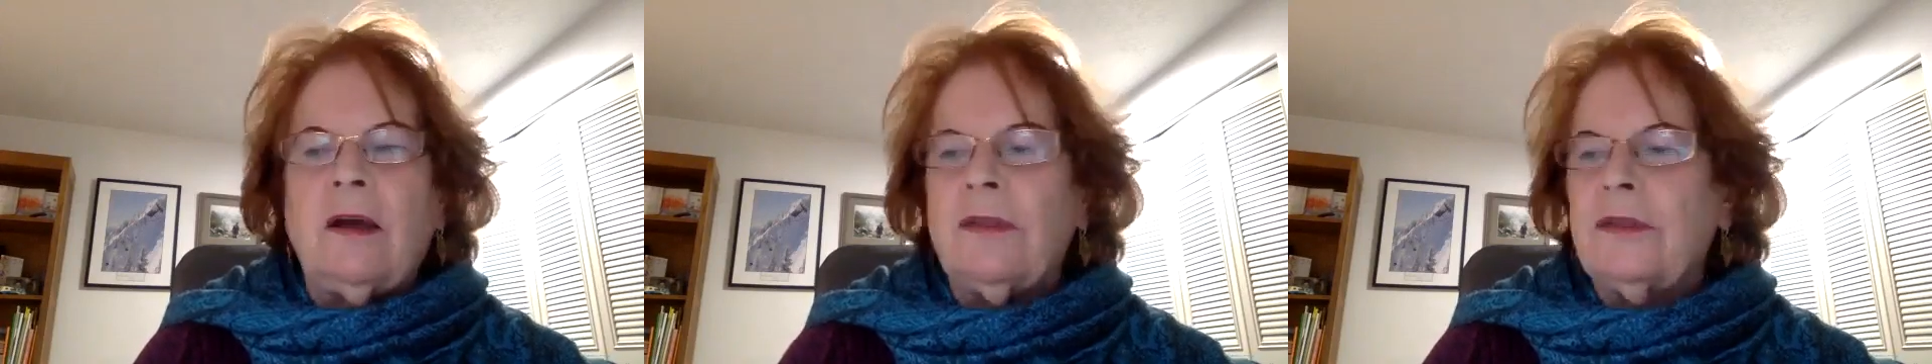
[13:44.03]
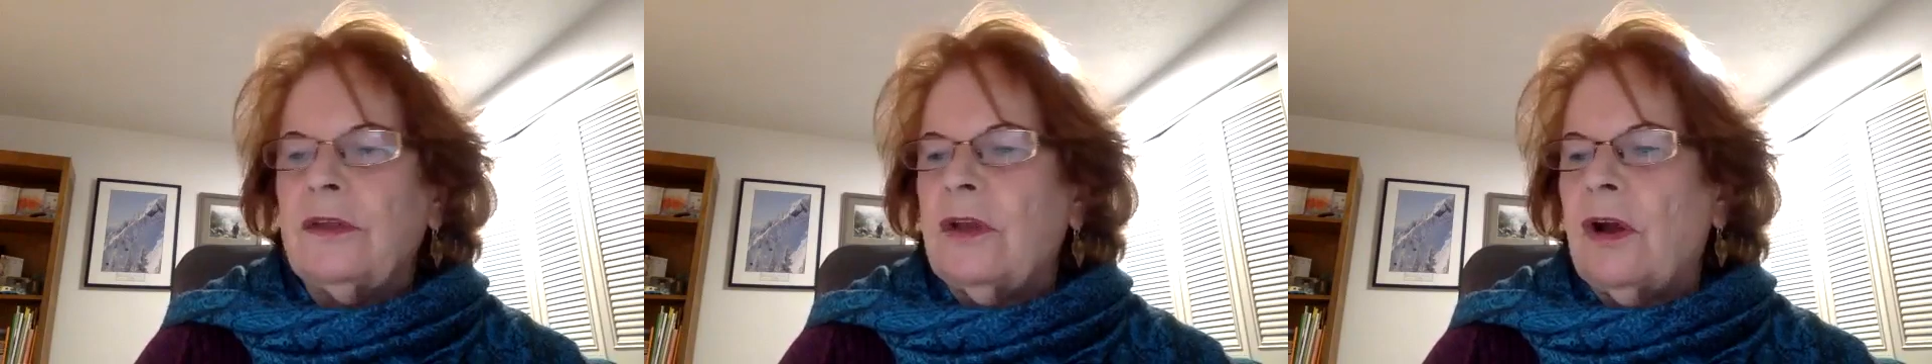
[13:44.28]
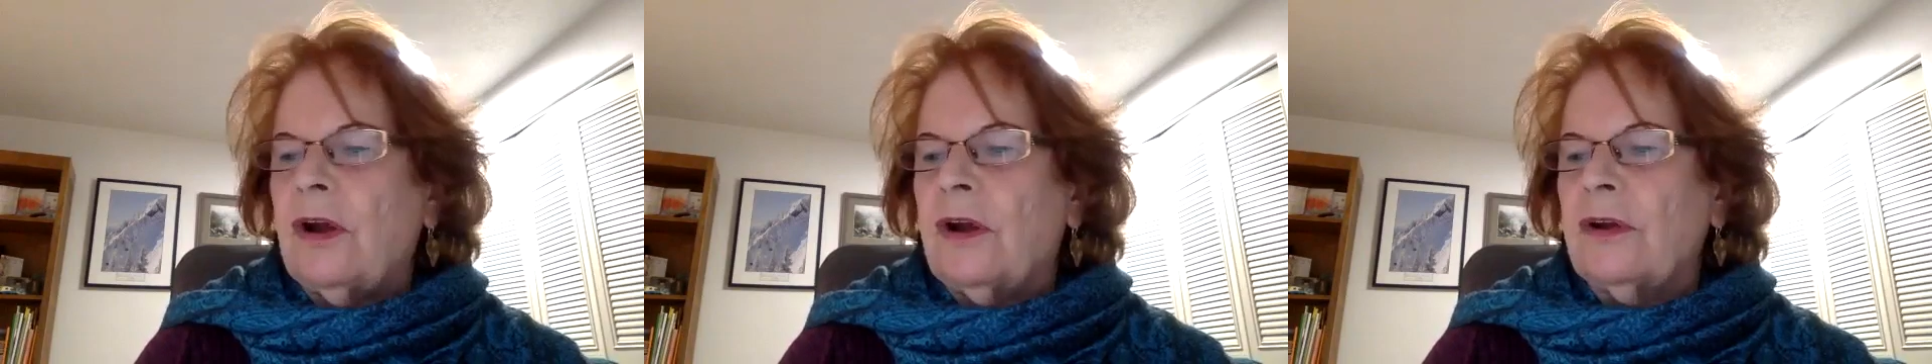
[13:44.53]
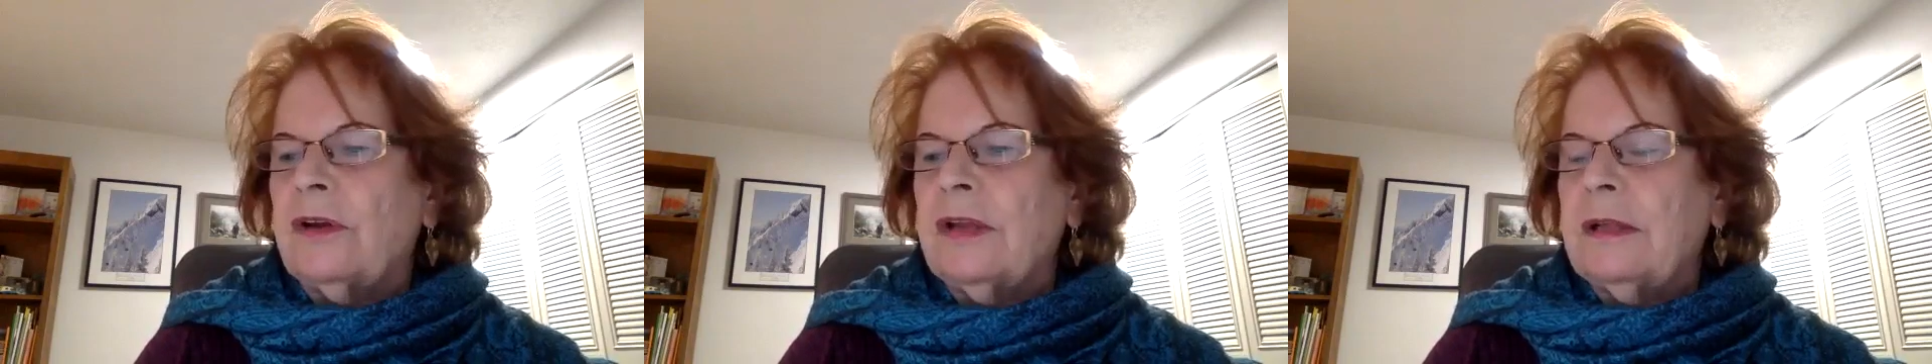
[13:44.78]
on the
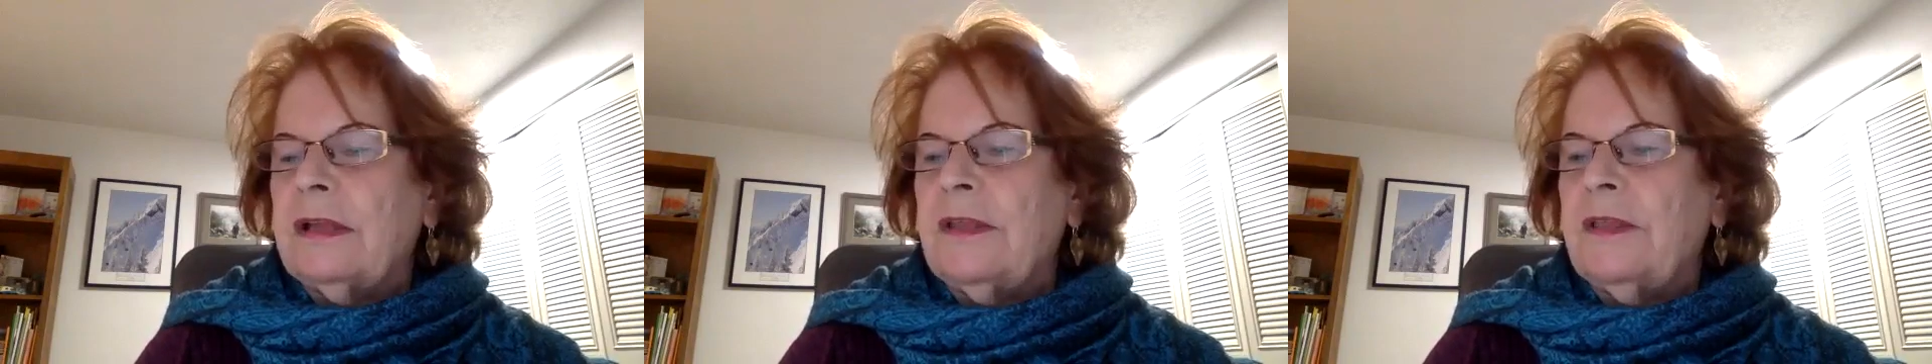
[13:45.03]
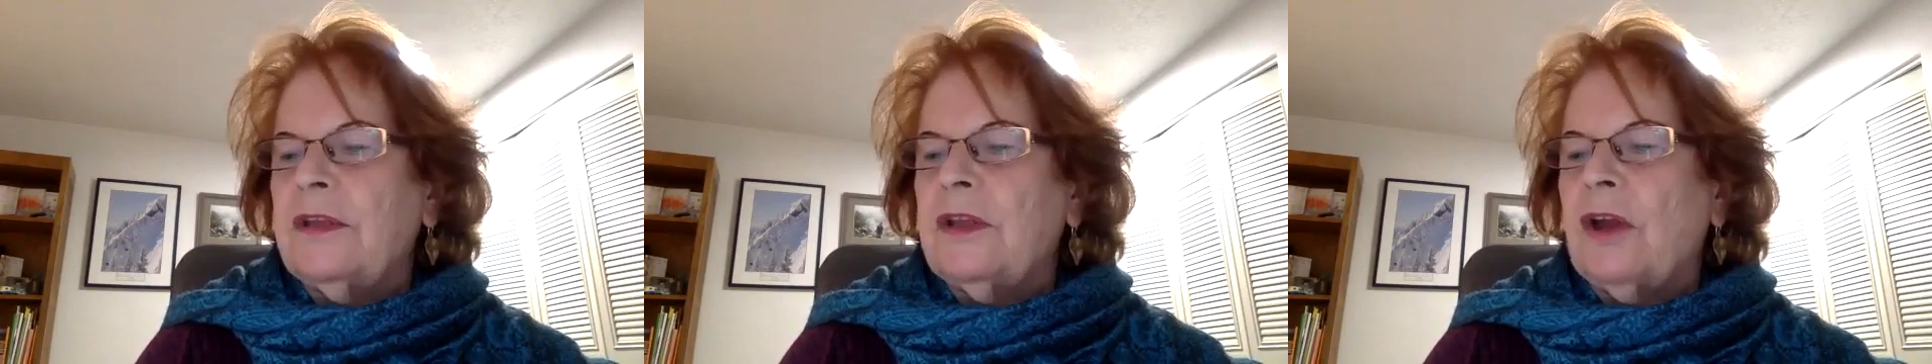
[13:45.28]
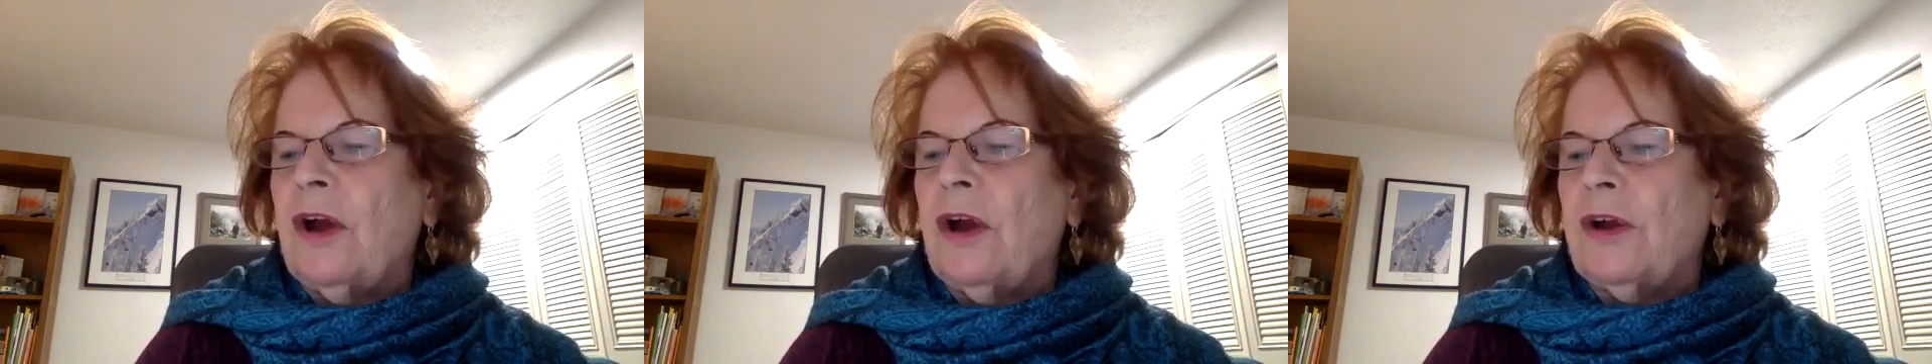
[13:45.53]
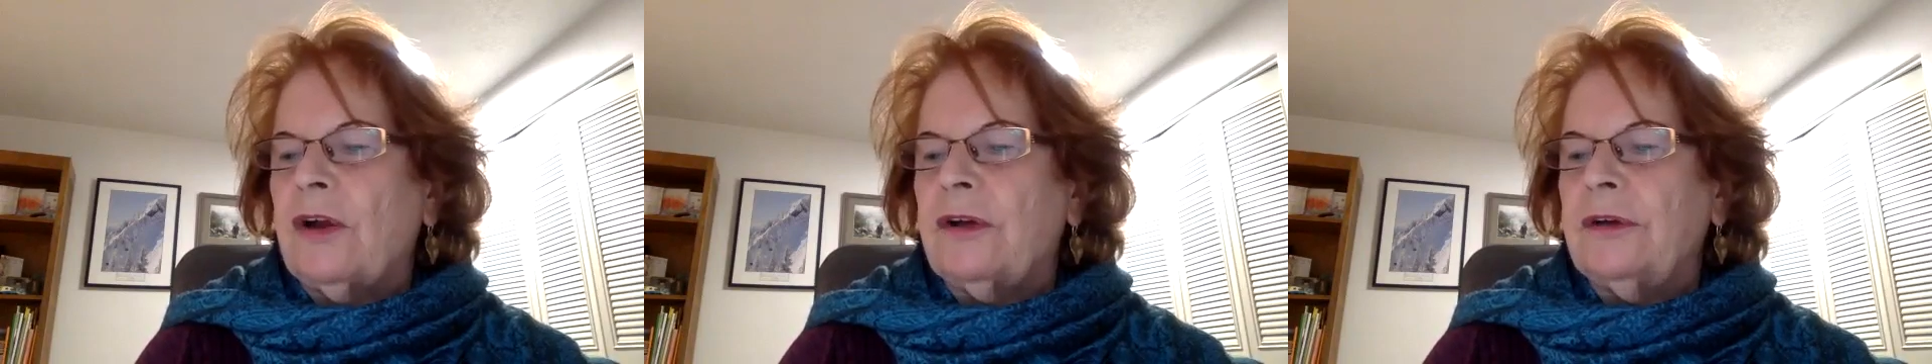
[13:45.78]
yard, in the
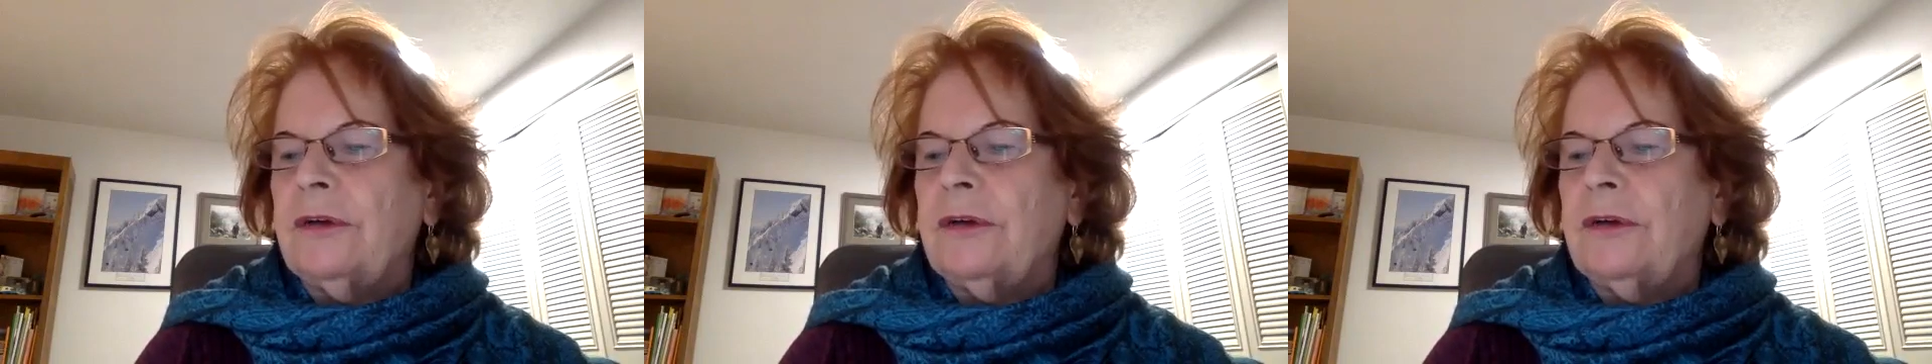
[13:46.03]
yard.